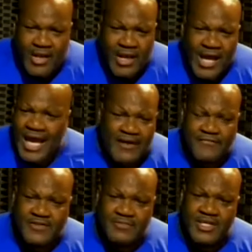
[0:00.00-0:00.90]
half
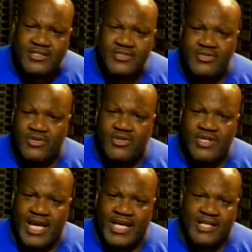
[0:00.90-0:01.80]
as much as you're
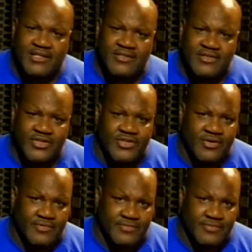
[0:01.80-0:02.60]
created to do.